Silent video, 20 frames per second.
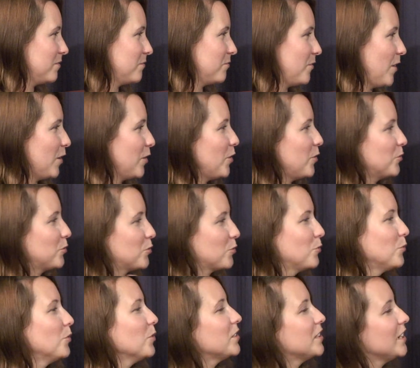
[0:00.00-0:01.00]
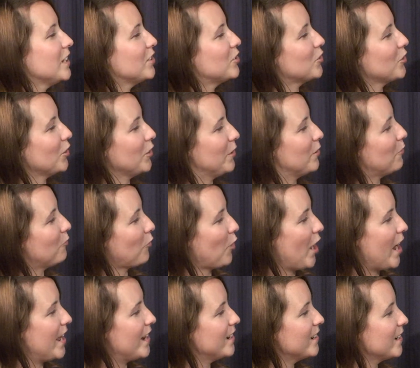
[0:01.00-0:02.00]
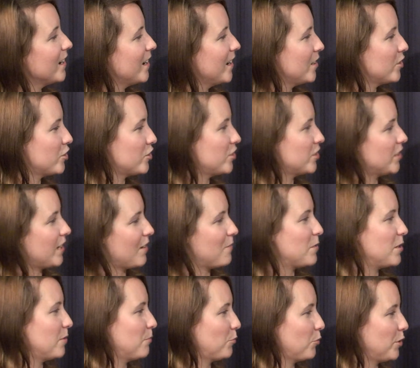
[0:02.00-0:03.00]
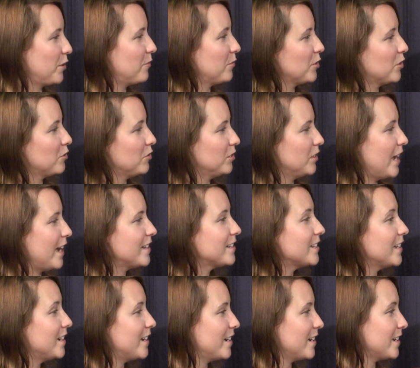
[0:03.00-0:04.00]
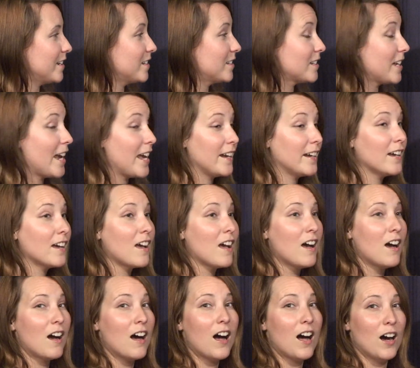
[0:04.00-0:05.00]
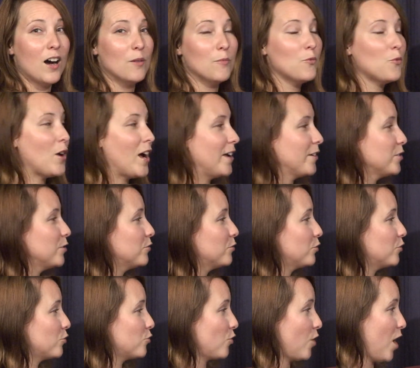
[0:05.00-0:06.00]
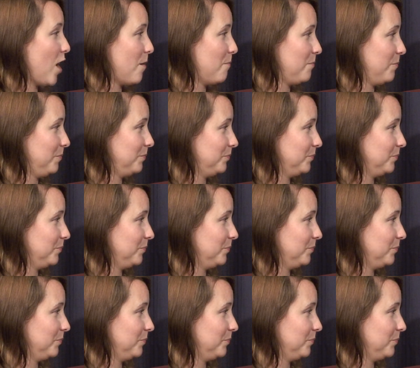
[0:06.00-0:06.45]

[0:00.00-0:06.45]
fellow school teacher and friend just gave me a brief little lesson, and he said, hum while you strum.